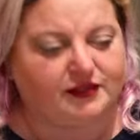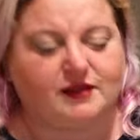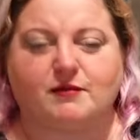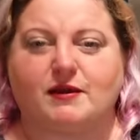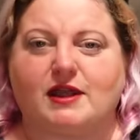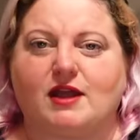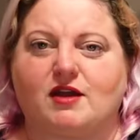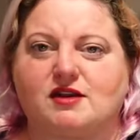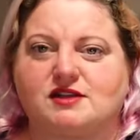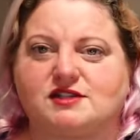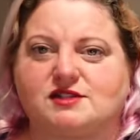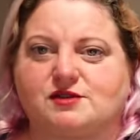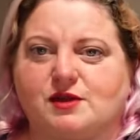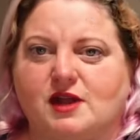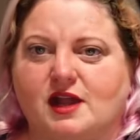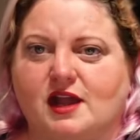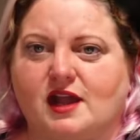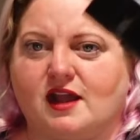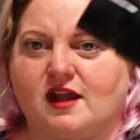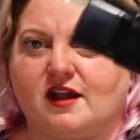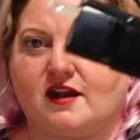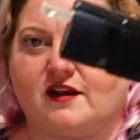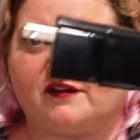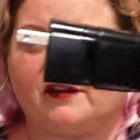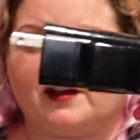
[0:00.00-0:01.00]
then we also
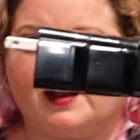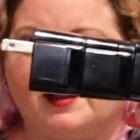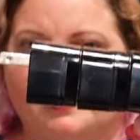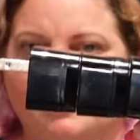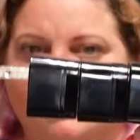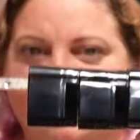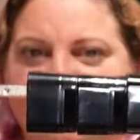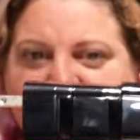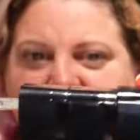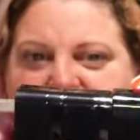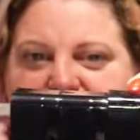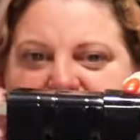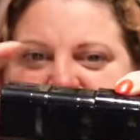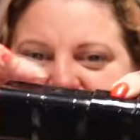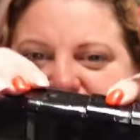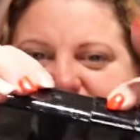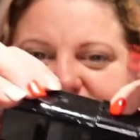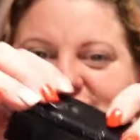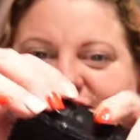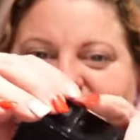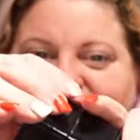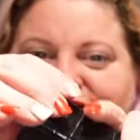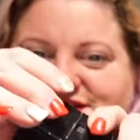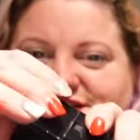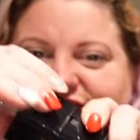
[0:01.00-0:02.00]
have
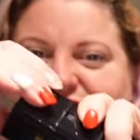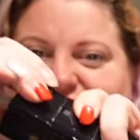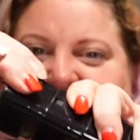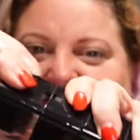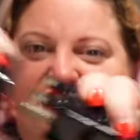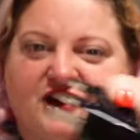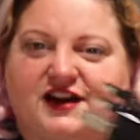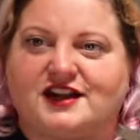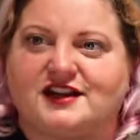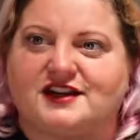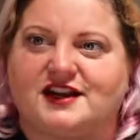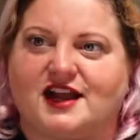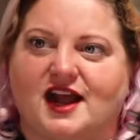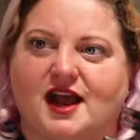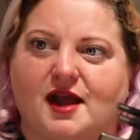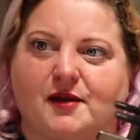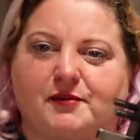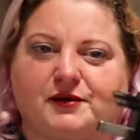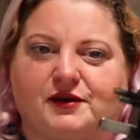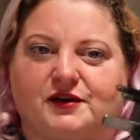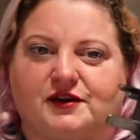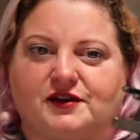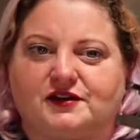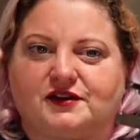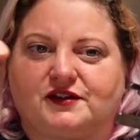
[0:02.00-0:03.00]
these different
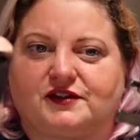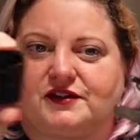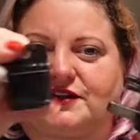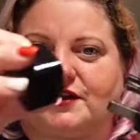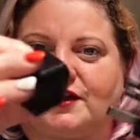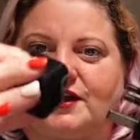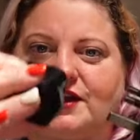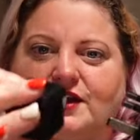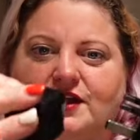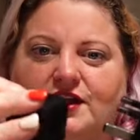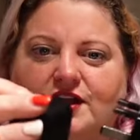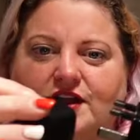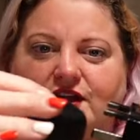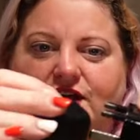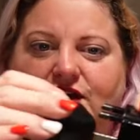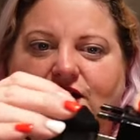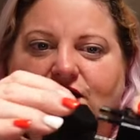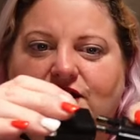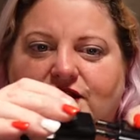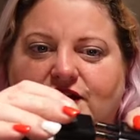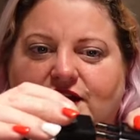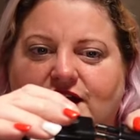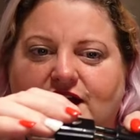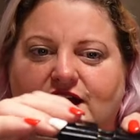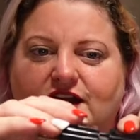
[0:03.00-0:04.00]
adapters
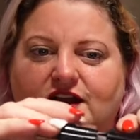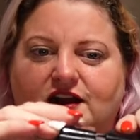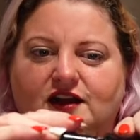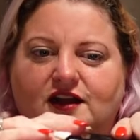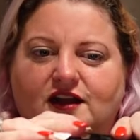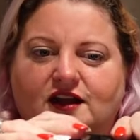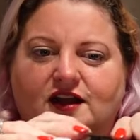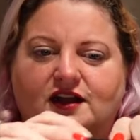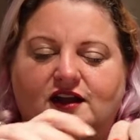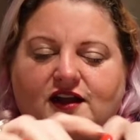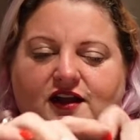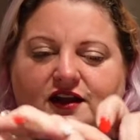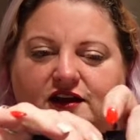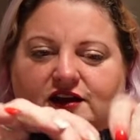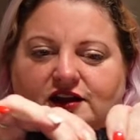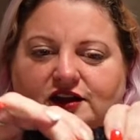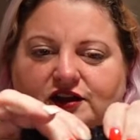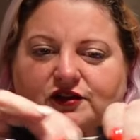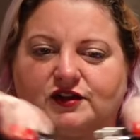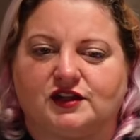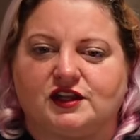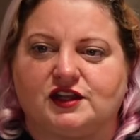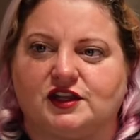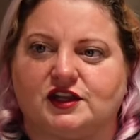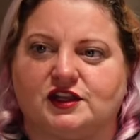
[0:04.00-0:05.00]
that you
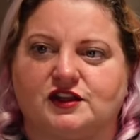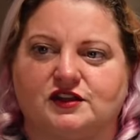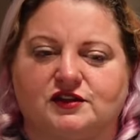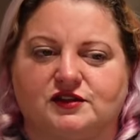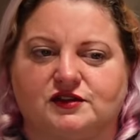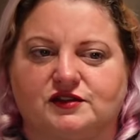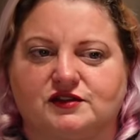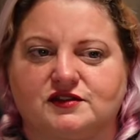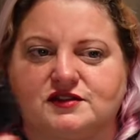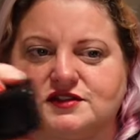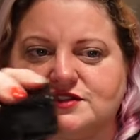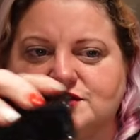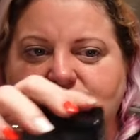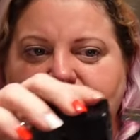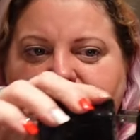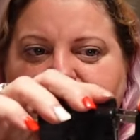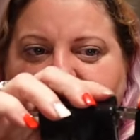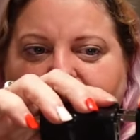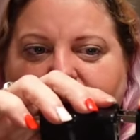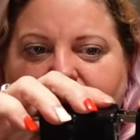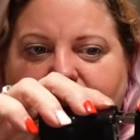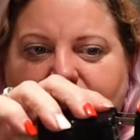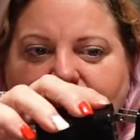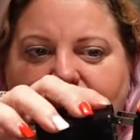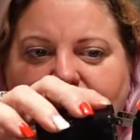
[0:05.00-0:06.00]
can use. You can
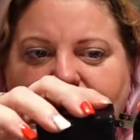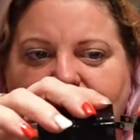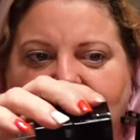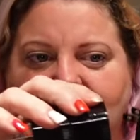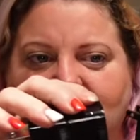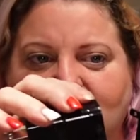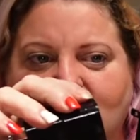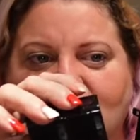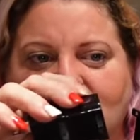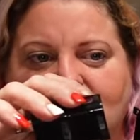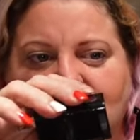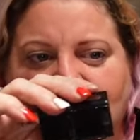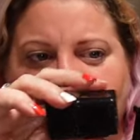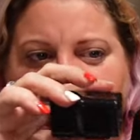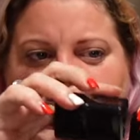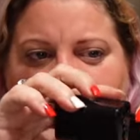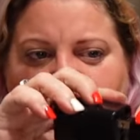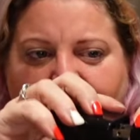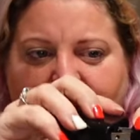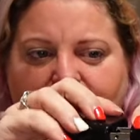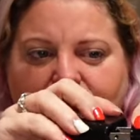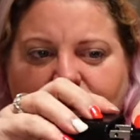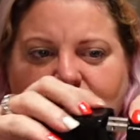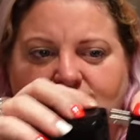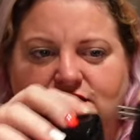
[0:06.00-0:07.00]
plug it into that.
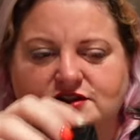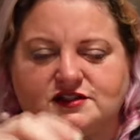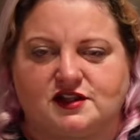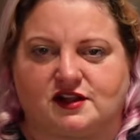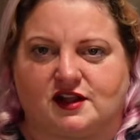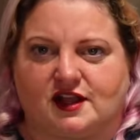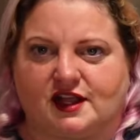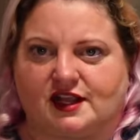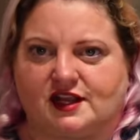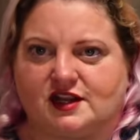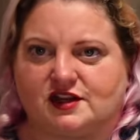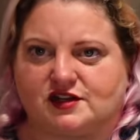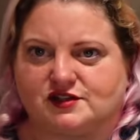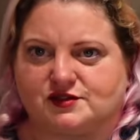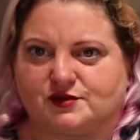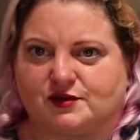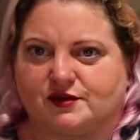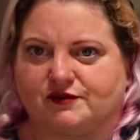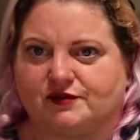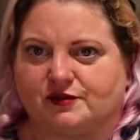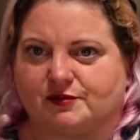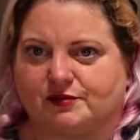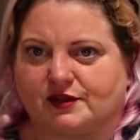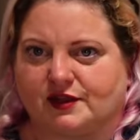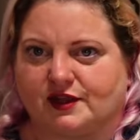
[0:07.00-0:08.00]
So like here's one
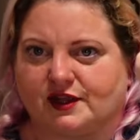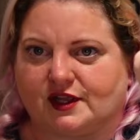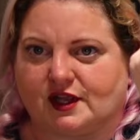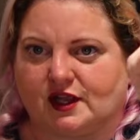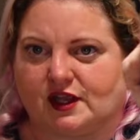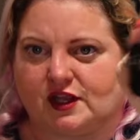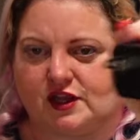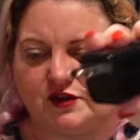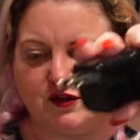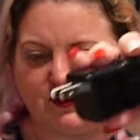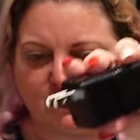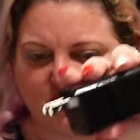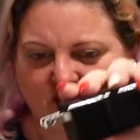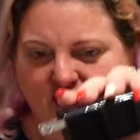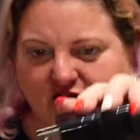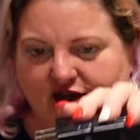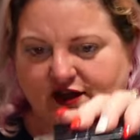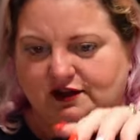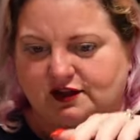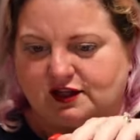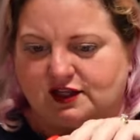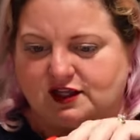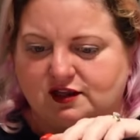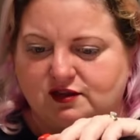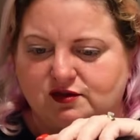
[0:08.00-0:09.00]
for using it
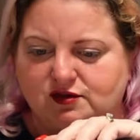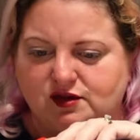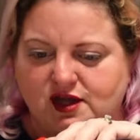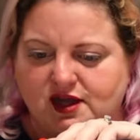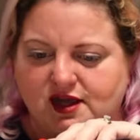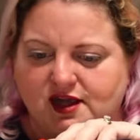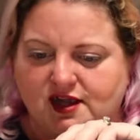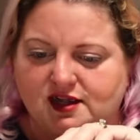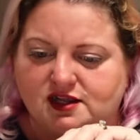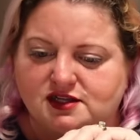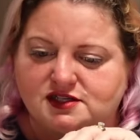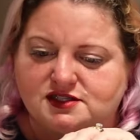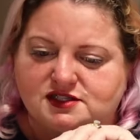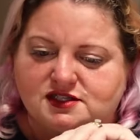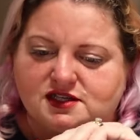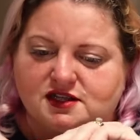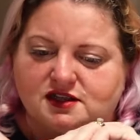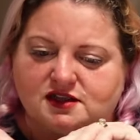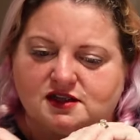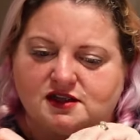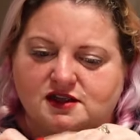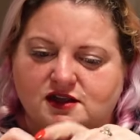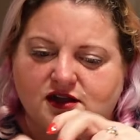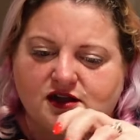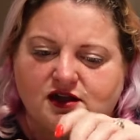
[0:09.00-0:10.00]
in the US.
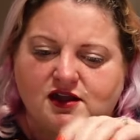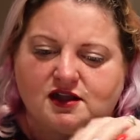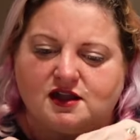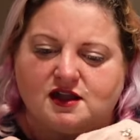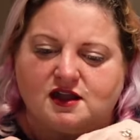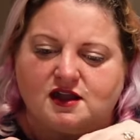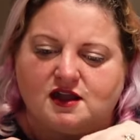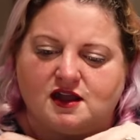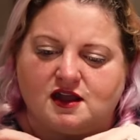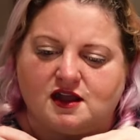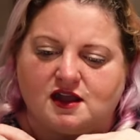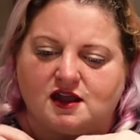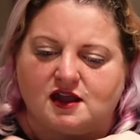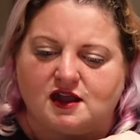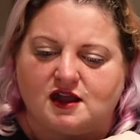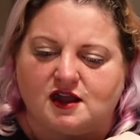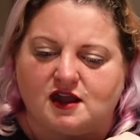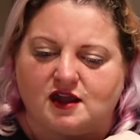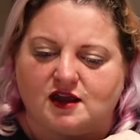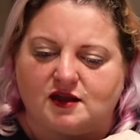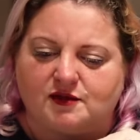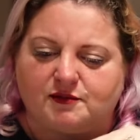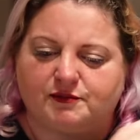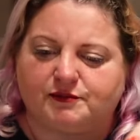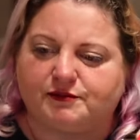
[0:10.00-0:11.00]

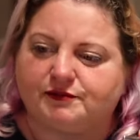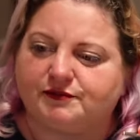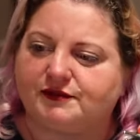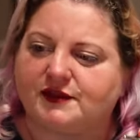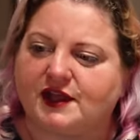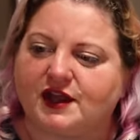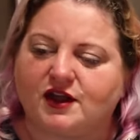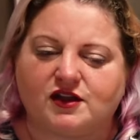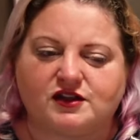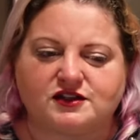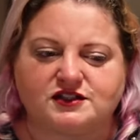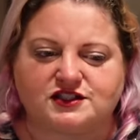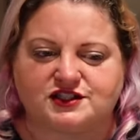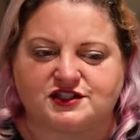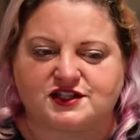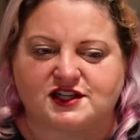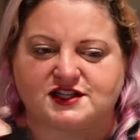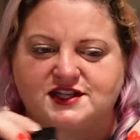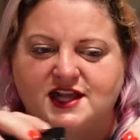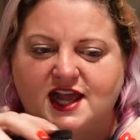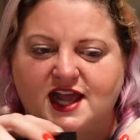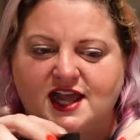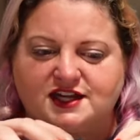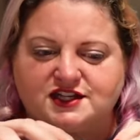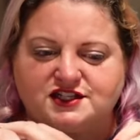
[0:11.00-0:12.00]
They all just
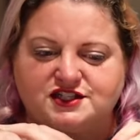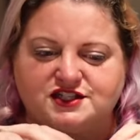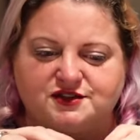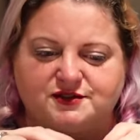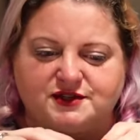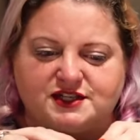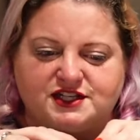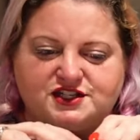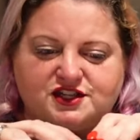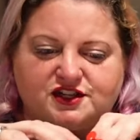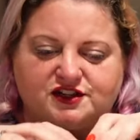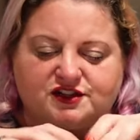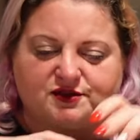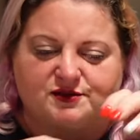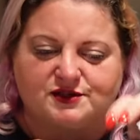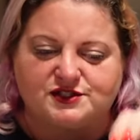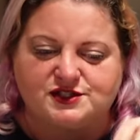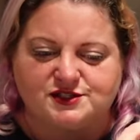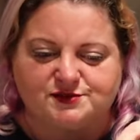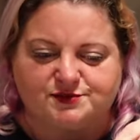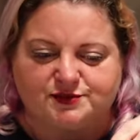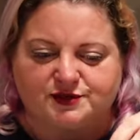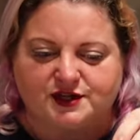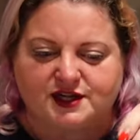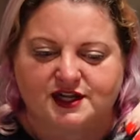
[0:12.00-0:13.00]
attach to each other, which
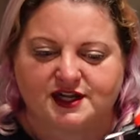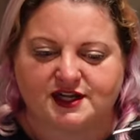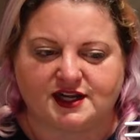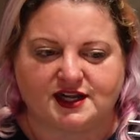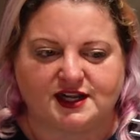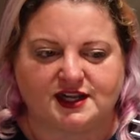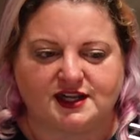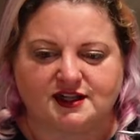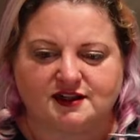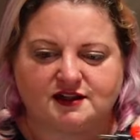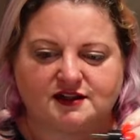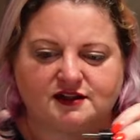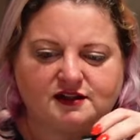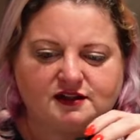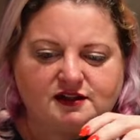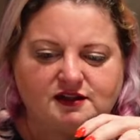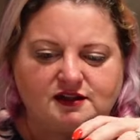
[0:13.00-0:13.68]
is pretty neat.